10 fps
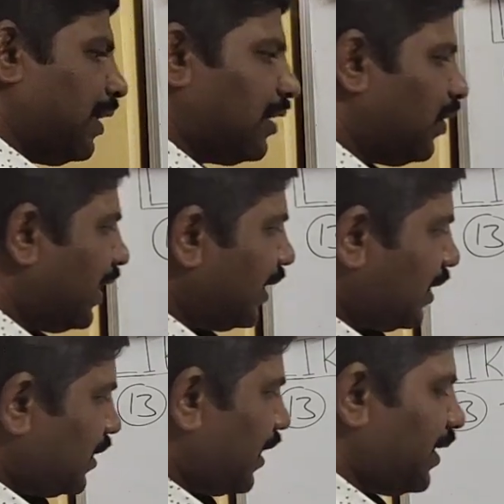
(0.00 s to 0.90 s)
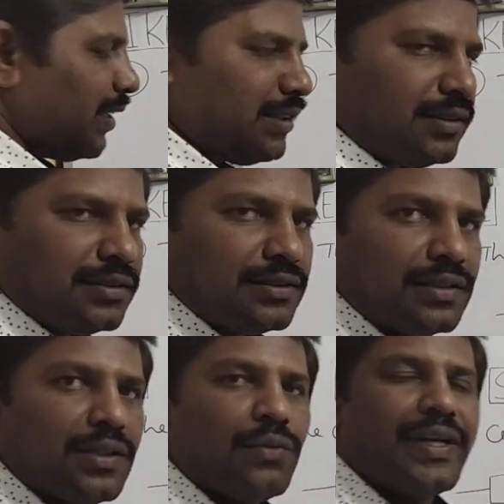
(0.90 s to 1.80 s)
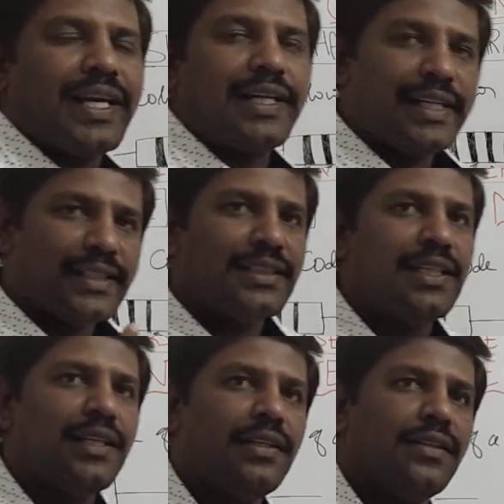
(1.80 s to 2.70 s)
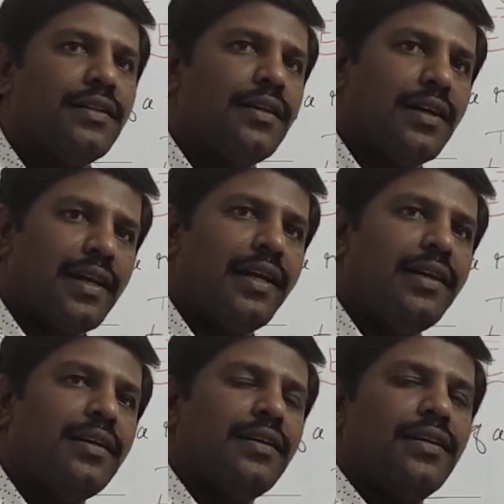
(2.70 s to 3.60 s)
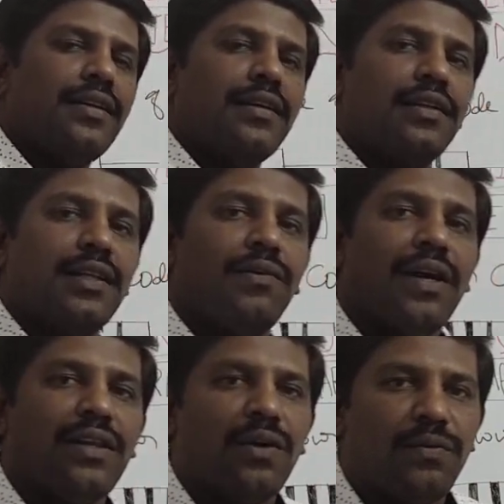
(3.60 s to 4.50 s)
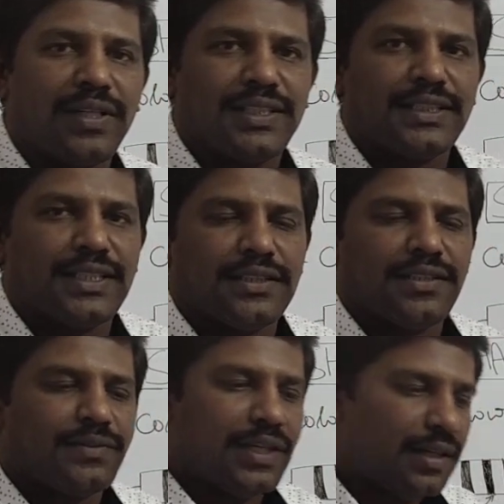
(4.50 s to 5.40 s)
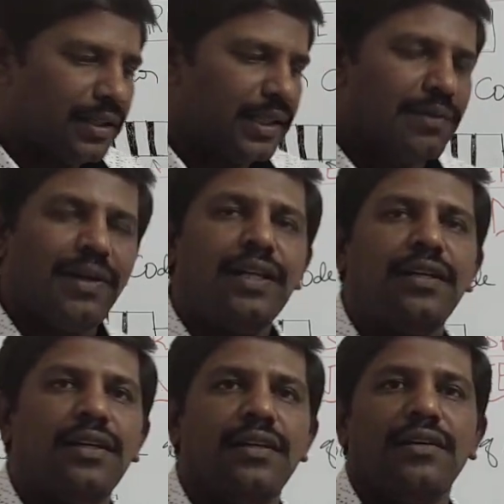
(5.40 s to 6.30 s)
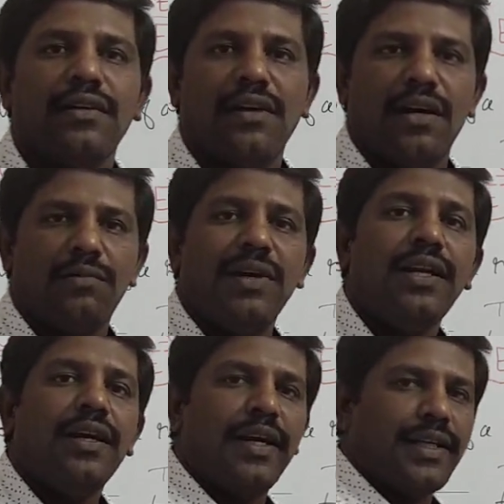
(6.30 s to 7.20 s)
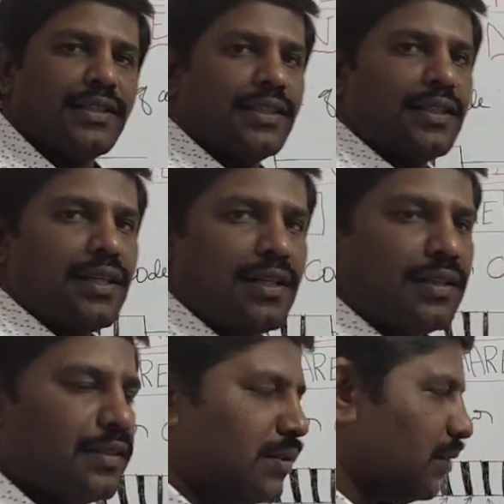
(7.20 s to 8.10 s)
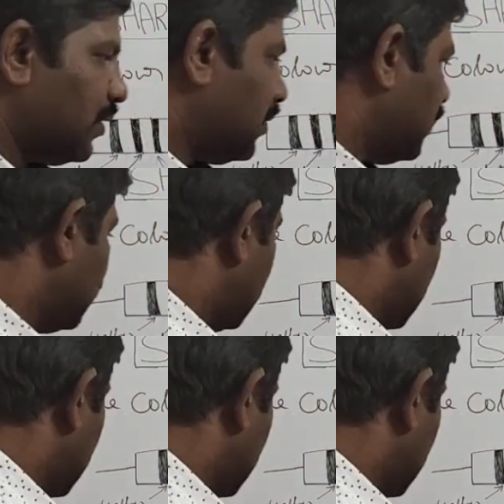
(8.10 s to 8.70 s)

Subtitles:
by knowing this sentence, we can easily write the value of resistance of the given carbon resistor. So,